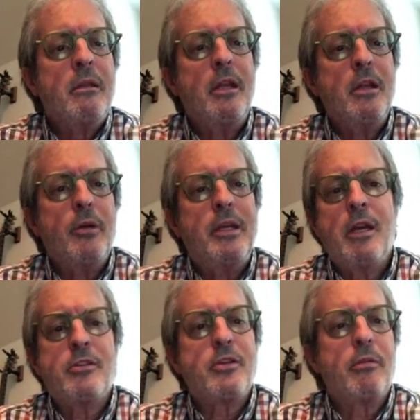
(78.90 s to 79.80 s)
They know he
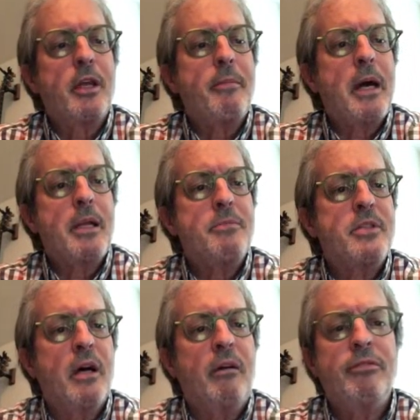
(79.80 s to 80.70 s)
cares only about
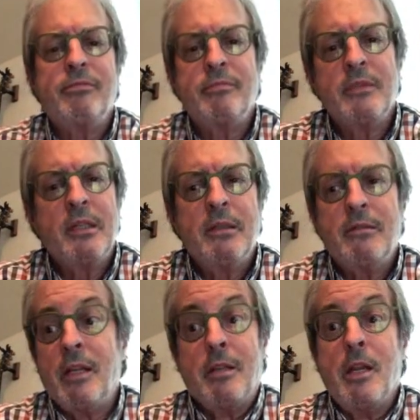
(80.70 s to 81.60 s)
himself.
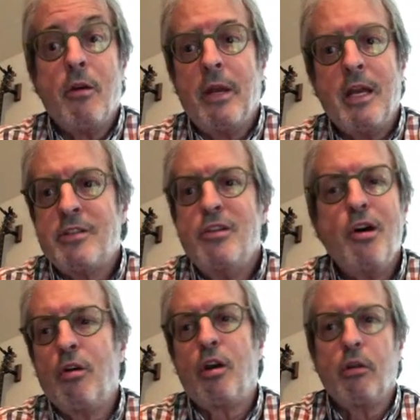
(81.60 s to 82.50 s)
They know he has
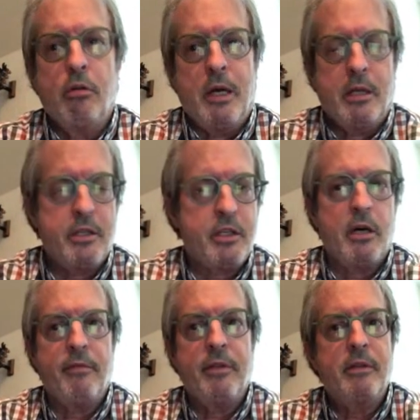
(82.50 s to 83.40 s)
no clue how to
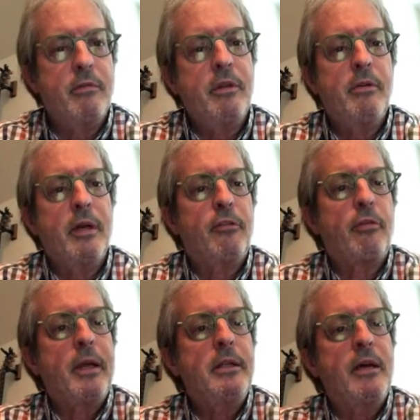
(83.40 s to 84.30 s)
solve the U.S.
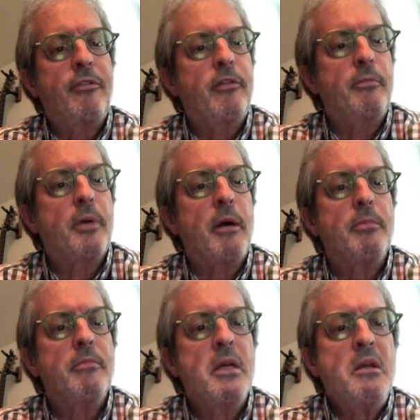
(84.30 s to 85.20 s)
trade deficit
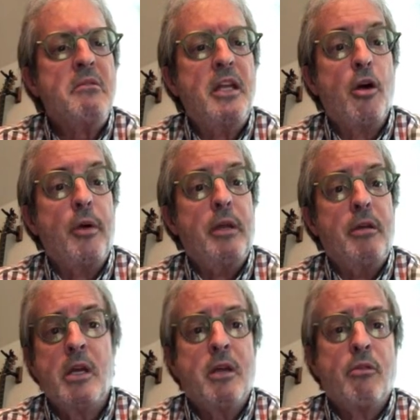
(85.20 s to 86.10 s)
problem. They know
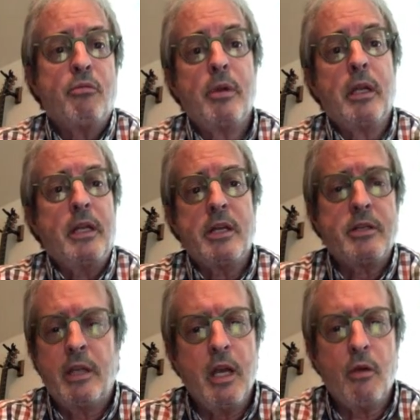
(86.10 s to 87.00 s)
he really
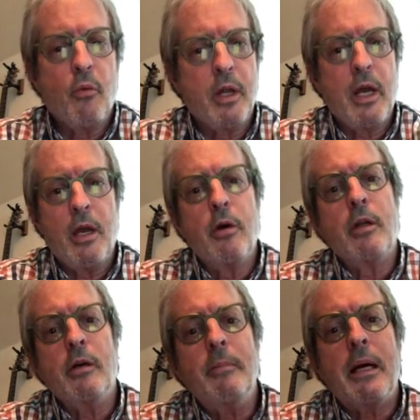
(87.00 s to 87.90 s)
doesn't care one
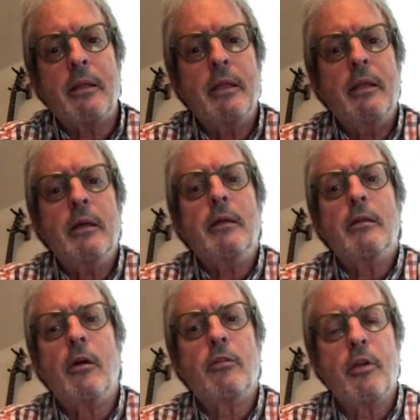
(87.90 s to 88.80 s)
iota about the
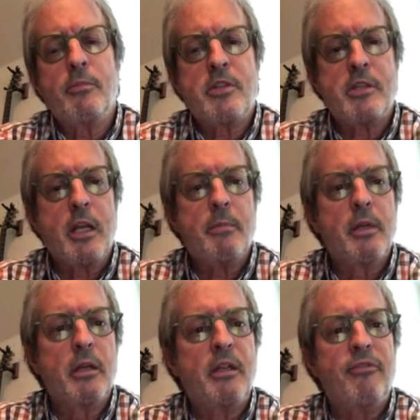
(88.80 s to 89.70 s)
long-term
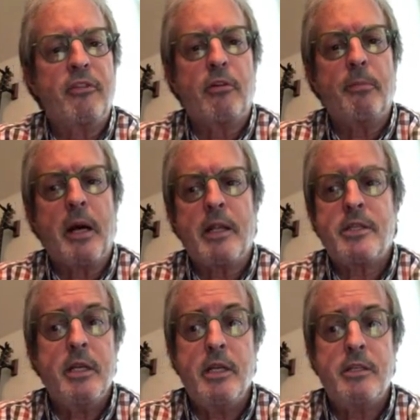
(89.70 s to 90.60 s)
sustainability of fiscal
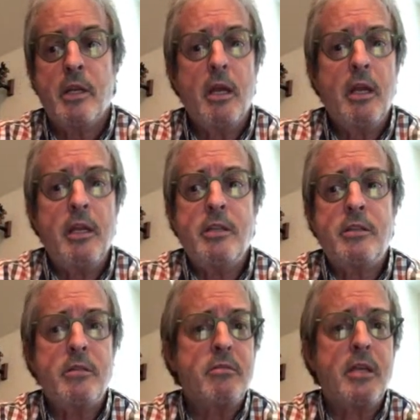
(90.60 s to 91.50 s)
policy.
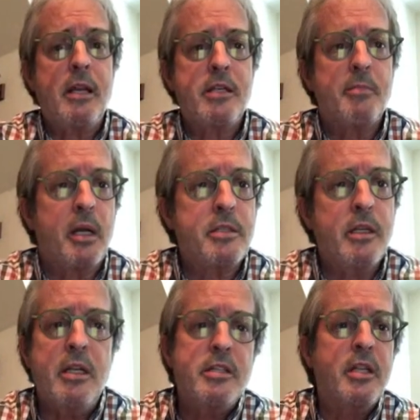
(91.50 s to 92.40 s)
He's said as much,
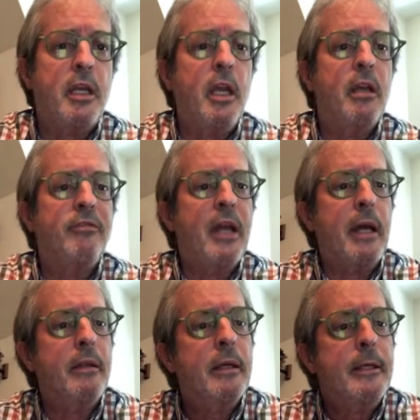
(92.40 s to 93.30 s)
that he's the king of
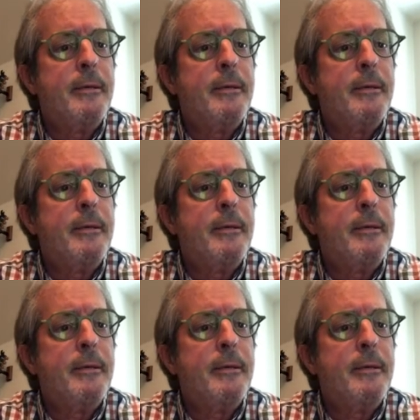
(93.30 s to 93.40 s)
debt.